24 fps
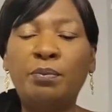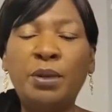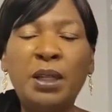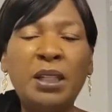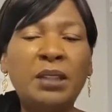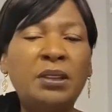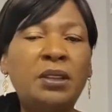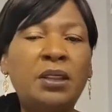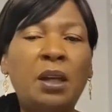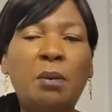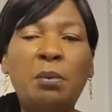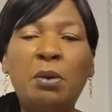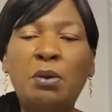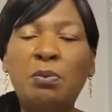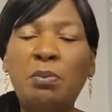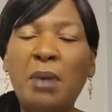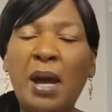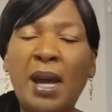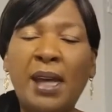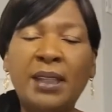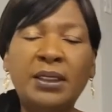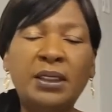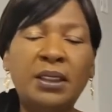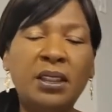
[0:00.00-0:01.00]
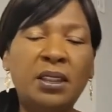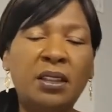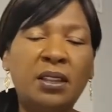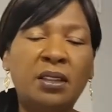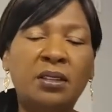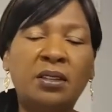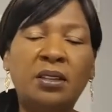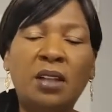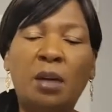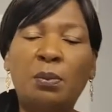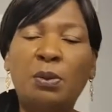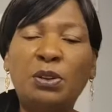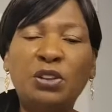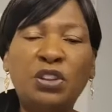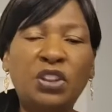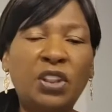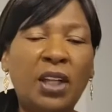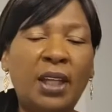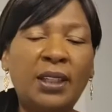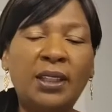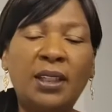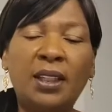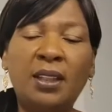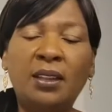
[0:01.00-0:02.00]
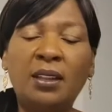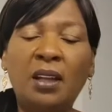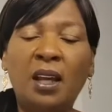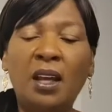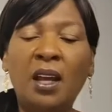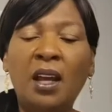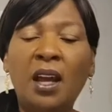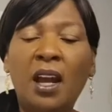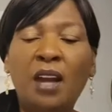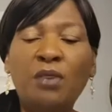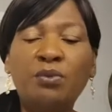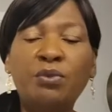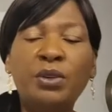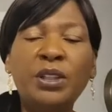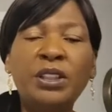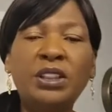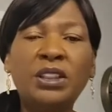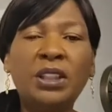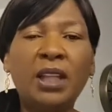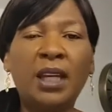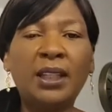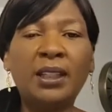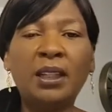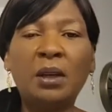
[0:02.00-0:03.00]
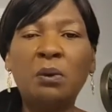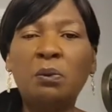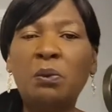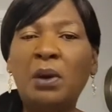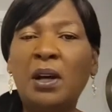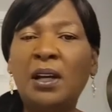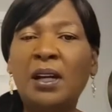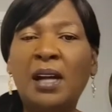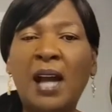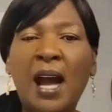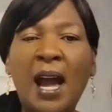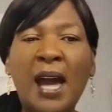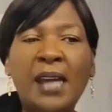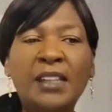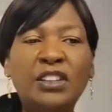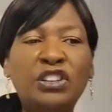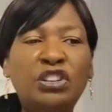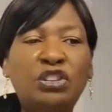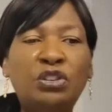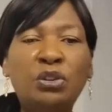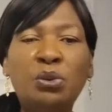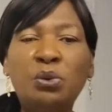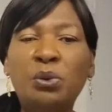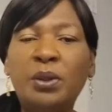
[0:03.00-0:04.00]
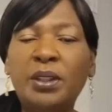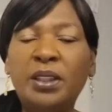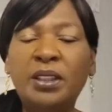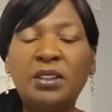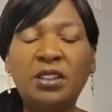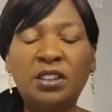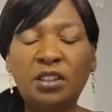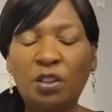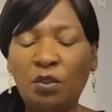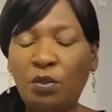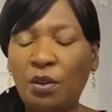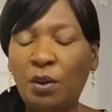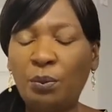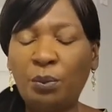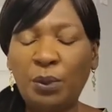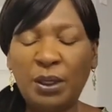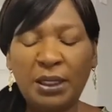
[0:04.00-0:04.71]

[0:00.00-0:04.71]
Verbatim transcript: being double-minded and double-checking and rechecking what God is doing and so on.